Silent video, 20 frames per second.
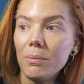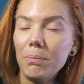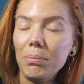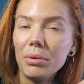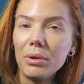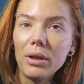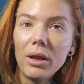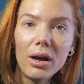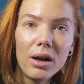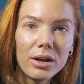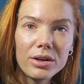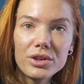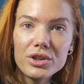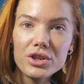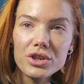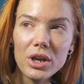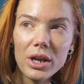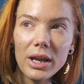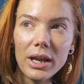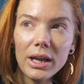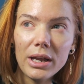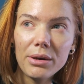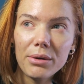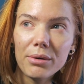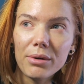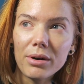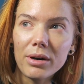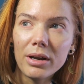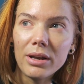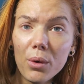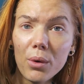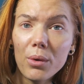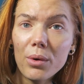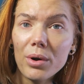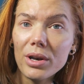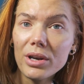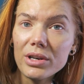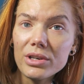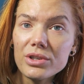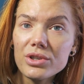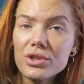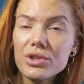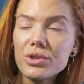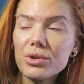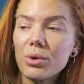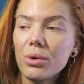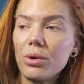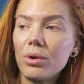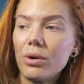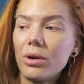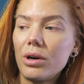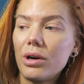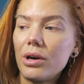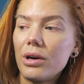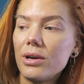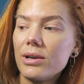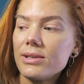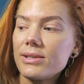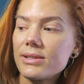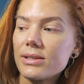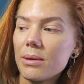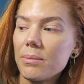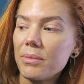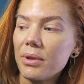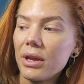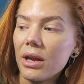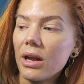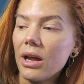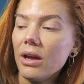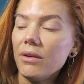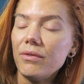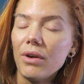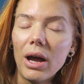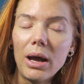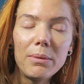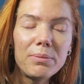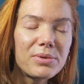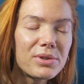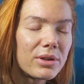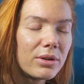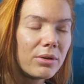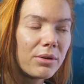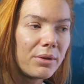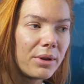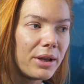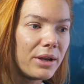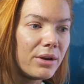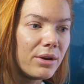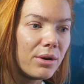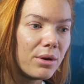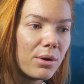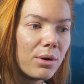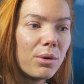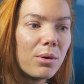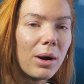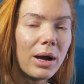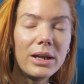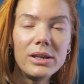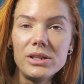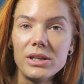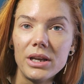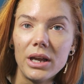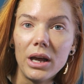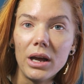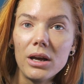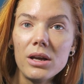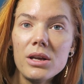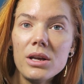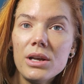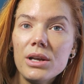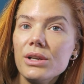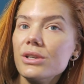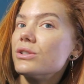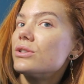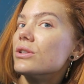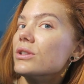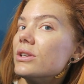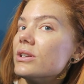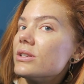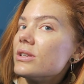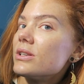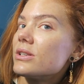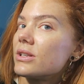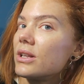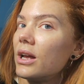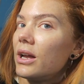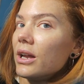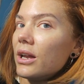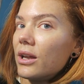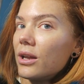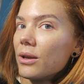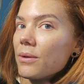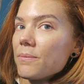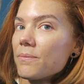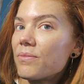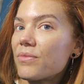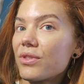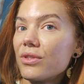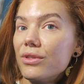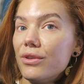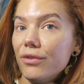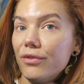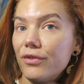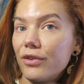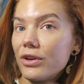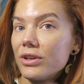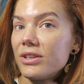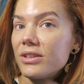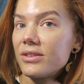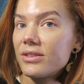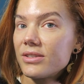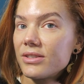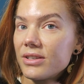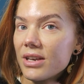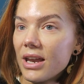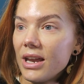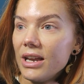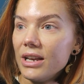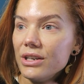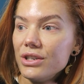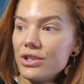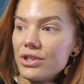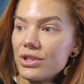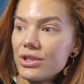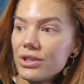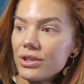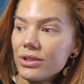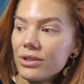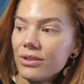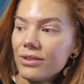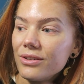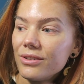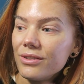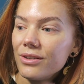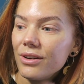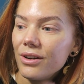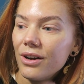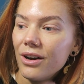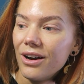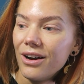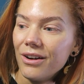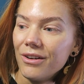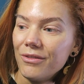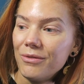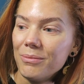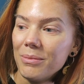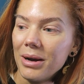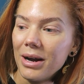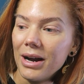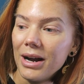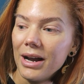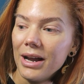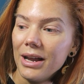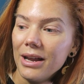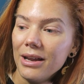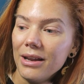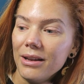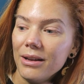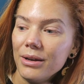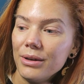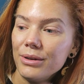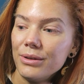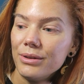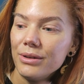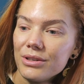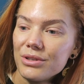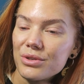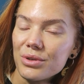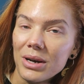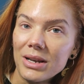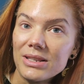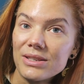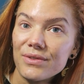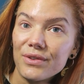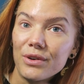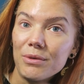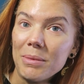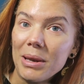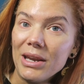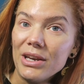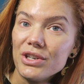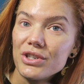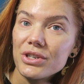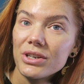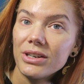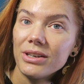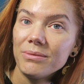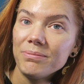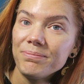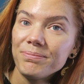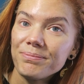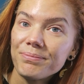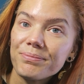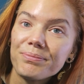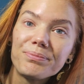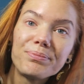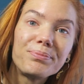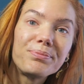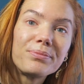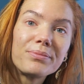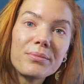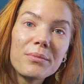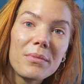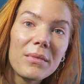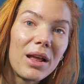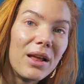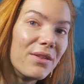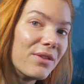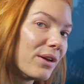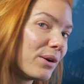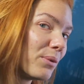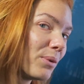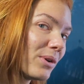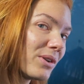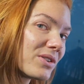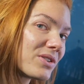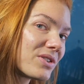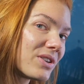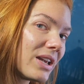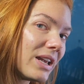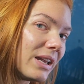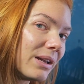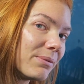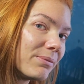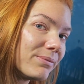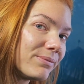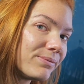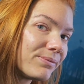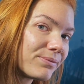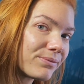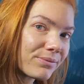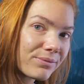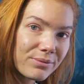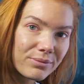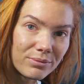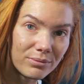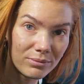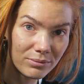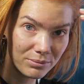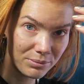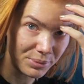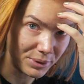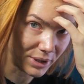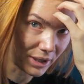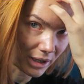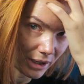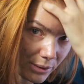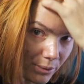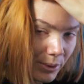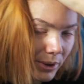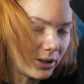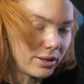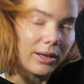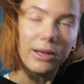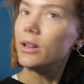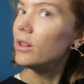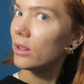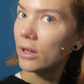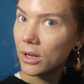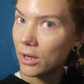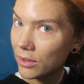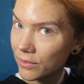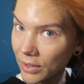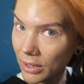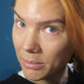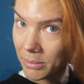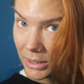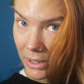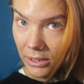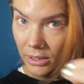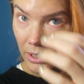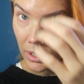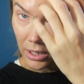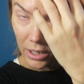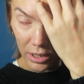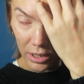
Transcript: a blonde shade or orange or something. I have absolutely no idea. So this is like the first stage of my transformation, and then we'll see. But I really love, I mean,